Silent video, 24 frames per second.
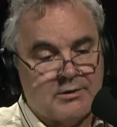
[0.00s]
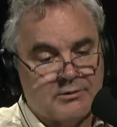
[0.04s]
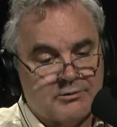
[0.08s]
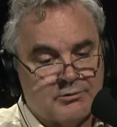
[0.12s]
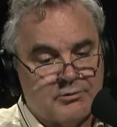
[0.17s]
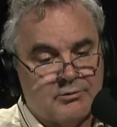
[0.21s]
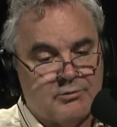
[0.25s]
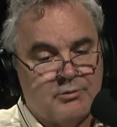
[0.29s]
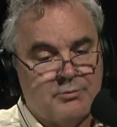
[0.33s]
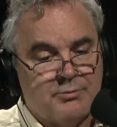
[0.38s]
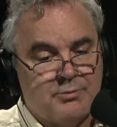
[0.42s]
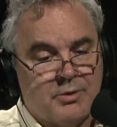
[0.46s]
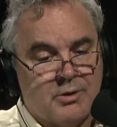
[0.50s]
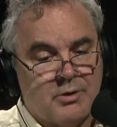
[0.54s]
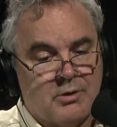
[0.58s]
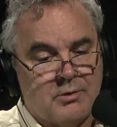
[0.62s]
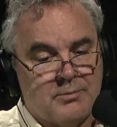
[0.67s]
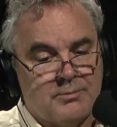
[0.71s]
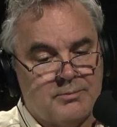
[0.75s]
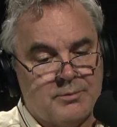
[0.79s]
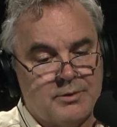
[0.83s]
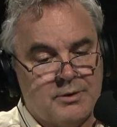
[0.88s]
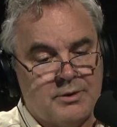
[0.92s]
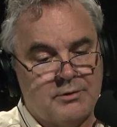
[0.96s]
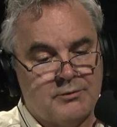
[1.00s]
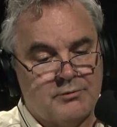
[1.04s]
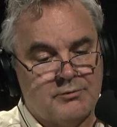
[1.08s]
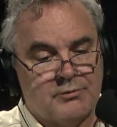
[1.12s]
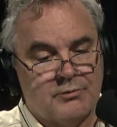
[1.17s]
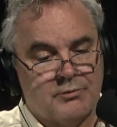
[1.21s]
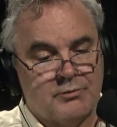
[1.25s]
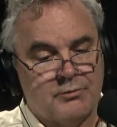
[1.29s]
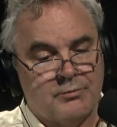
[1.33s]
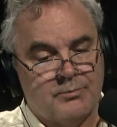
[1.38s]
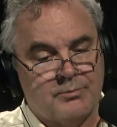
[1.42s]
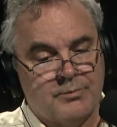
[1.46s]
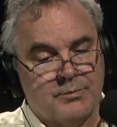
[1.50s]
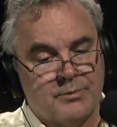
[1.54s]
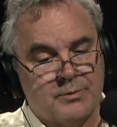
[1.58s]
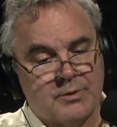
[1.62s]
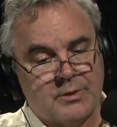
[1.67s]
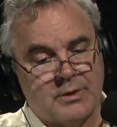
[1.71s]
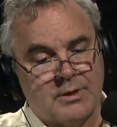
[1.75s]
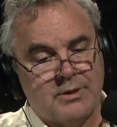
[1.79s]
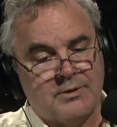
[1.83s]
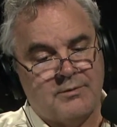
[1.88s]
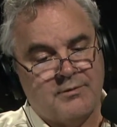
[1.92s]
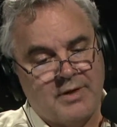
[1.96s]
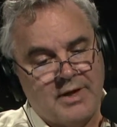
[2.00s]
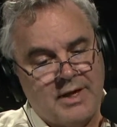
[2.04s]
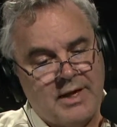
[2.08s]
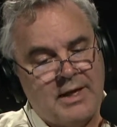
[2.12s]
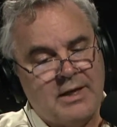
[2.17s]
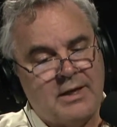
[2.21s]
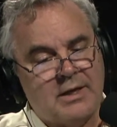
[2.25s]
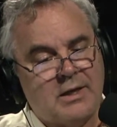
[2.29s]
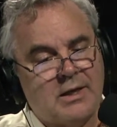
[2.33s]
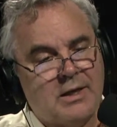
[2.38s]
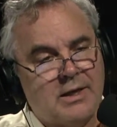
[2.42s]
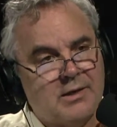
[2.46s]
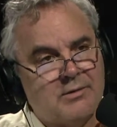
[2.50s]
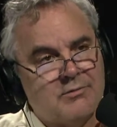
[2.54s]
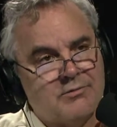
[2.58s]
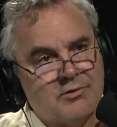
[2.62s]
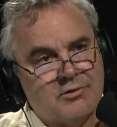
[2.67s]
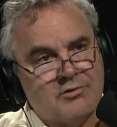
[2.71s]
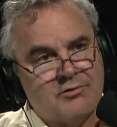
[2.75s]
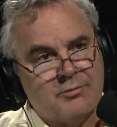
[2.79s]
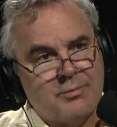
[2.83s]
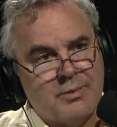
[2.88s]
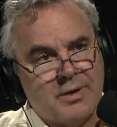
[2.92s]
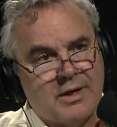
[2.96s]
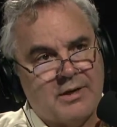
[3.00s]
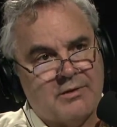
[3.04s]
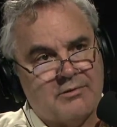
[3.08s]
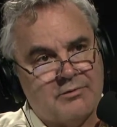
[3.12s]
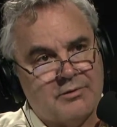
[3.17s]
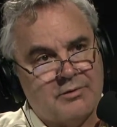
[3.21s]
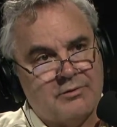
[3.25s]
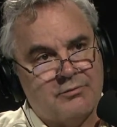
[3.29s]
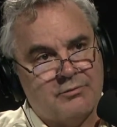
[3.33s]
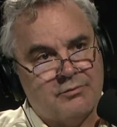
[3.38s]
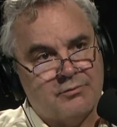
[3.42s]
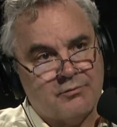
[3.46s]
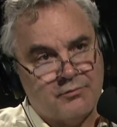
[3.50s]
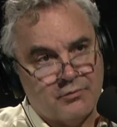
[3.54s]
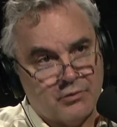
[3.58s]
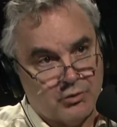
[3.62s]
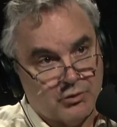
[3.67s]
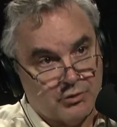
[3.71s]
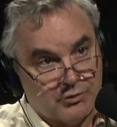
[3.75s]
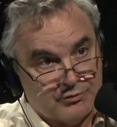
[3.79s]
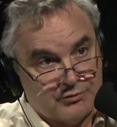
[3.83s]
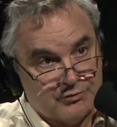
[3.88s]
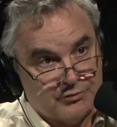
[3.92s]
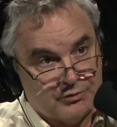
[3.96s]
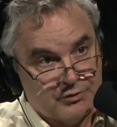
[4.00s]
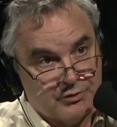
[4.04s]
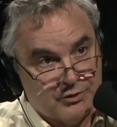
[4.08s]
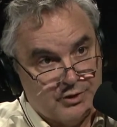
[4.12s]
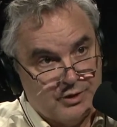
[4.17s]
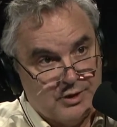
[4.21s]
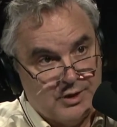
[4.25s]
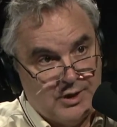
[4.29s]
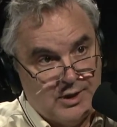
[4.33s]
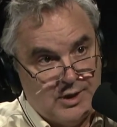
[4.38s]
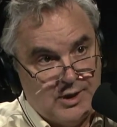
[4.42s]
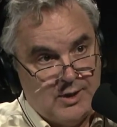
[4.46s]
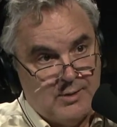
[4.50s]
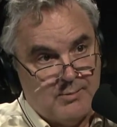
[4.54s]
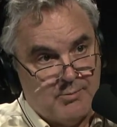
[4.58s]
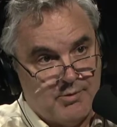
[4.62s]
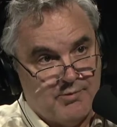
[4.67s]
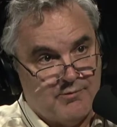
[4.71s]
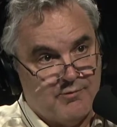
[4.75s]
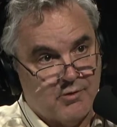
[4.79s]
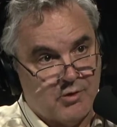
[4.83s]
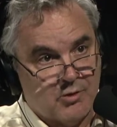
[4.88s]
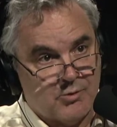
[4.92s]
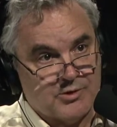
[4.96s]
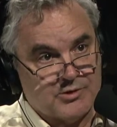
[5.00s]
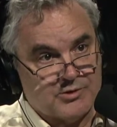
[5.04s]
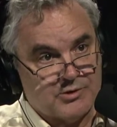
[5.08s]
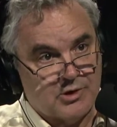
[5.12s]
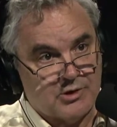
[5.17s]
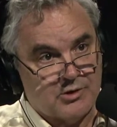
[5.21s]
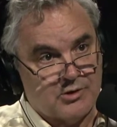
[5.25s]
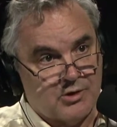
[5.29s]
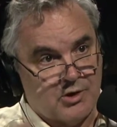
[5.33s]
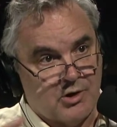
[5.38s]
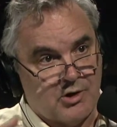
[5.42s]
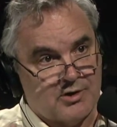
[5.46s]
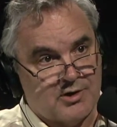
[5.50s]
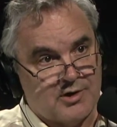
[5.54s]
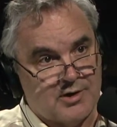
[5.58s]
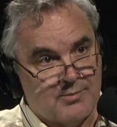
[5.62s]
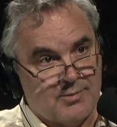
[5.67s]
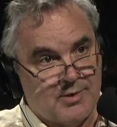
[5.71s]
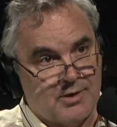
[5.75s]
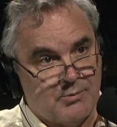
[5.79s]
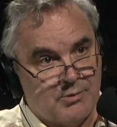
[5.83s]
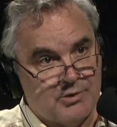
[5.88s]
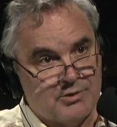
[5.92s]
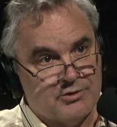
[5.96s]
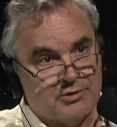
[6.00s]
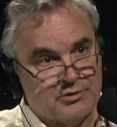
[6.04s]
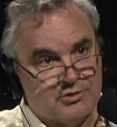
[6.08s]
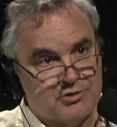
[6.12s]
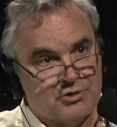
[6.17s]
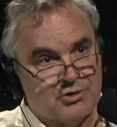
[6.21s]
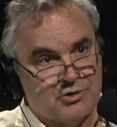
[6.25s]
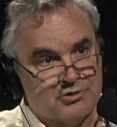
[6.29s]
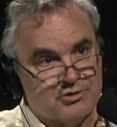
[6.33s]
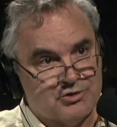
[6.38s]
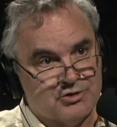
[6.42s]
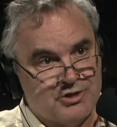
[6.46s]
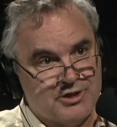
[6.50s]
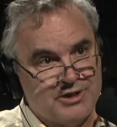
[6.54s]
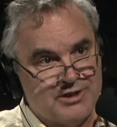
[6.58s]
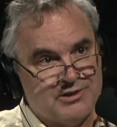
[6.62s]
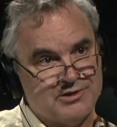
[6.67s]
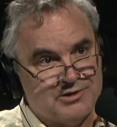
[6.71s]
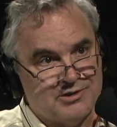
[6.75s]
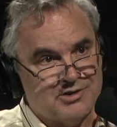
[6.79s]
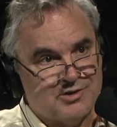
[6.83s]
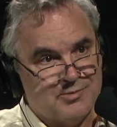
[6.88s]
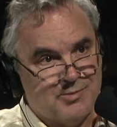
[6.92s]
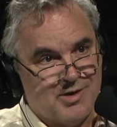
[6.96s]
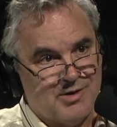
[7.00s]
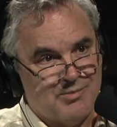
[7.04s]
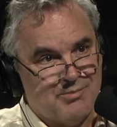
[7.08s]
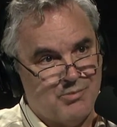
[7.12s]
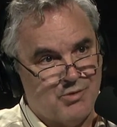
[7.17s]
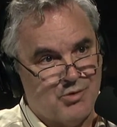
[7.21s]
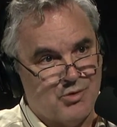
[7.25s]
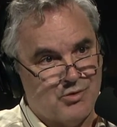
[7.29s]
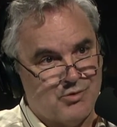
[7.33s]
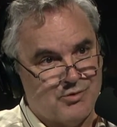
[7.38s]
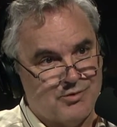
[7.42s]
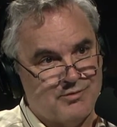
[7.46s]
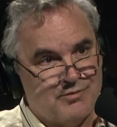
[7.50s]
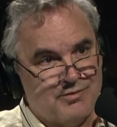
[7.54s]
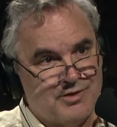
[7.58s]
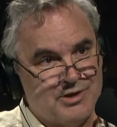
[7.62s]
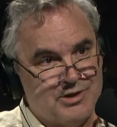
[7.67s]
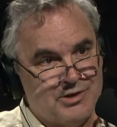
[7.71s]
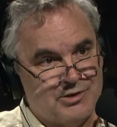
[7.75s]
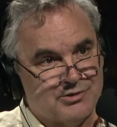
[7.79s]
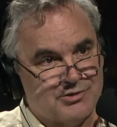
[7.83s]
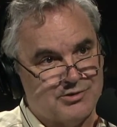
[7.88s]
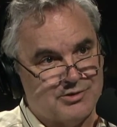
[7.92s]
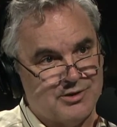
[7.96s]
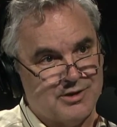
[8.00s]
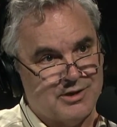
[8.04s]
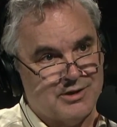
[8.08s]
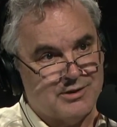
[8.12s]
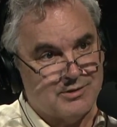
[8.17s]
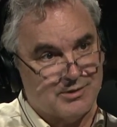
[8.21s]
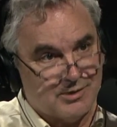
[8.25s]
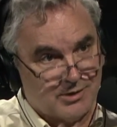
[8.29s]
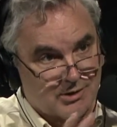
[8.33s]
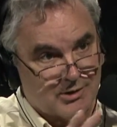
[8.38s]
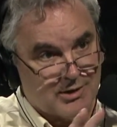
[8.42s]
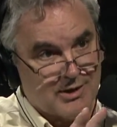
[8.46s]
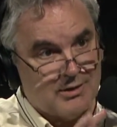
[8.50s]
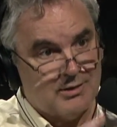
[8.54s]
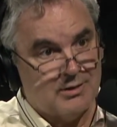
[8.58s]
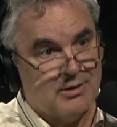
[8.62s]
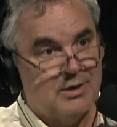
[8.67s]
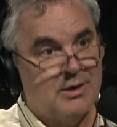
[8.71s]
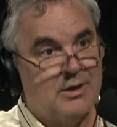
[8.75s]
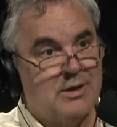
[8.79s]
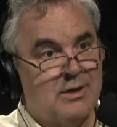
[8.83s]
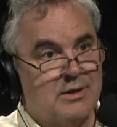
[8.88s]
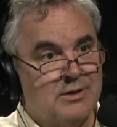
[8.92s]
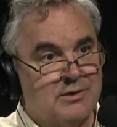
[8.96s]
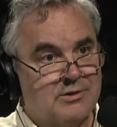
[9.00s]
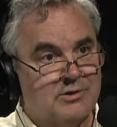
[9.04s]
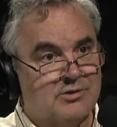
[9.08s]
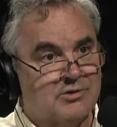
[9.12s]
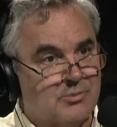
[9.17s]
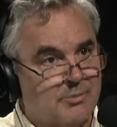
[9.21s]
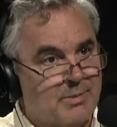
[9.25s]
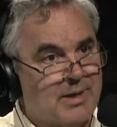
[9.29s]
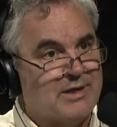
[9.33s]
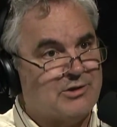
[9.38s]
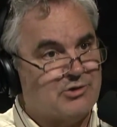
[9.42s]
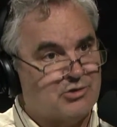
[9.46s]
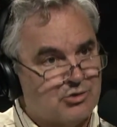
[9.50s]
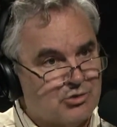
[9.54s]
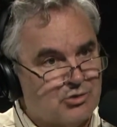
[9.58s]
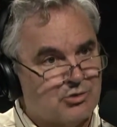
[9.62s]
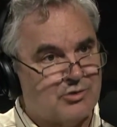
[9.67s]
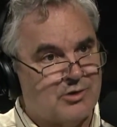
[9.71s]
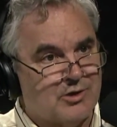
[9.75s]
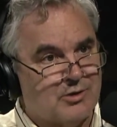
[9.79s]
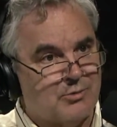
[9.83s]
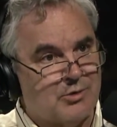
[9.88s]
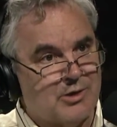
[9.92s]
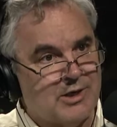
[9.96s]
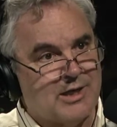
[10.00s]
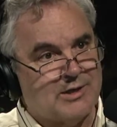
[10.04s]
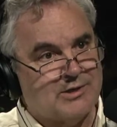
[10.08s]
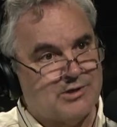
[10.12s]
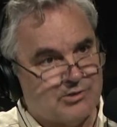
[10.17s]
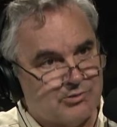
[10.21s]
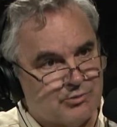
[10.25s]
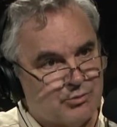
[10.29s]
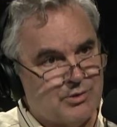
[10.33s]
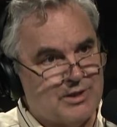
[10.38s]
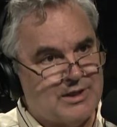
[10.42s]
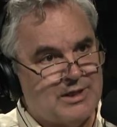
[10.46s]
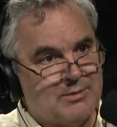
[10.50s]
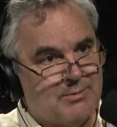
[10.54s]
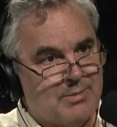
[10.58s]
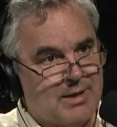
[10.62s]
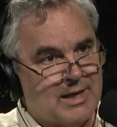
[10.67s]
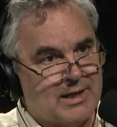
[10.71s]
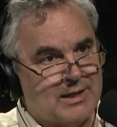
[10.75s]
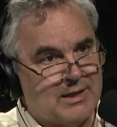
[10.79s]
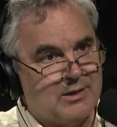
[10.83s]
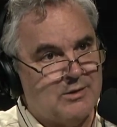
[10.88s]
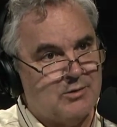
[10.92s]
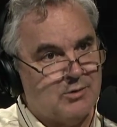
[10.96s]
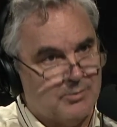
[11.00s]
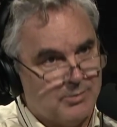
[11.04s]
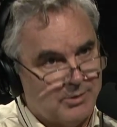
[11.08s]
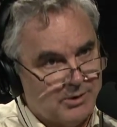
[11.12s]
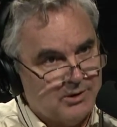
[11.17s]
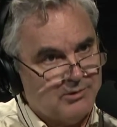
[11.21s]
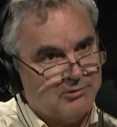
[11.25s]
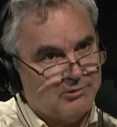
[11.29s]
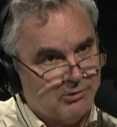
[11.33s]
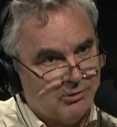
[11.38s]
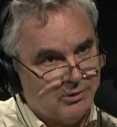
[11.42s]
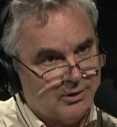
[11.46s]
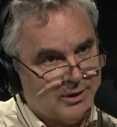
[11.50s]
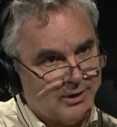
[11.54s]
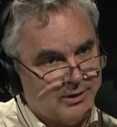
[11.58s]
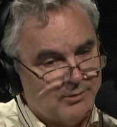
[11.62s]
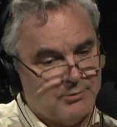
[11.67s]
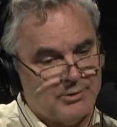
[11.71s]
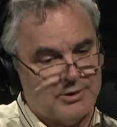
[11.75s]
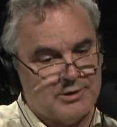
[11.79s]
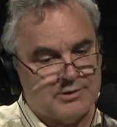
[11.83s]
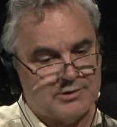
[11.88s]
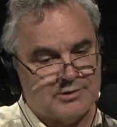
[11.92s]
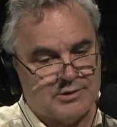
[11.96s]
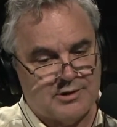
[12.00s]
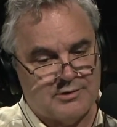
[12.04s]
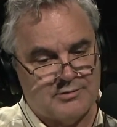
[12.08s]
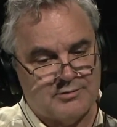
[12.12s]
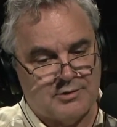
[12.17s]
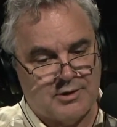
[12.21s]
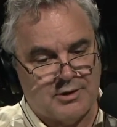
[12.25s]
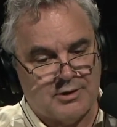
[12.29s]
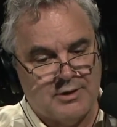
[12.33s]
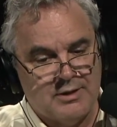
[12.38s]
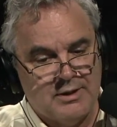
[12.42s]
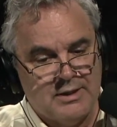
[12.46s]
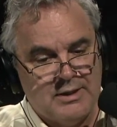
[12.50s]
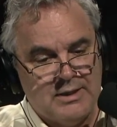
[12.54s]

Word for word: us to do, Paul, is to kind of analyze this passage first before we start talking about what the church teaches about mortal and venial sin, all right? Just to make sure that we're not just reading back into it, but let's look at it, what it says there.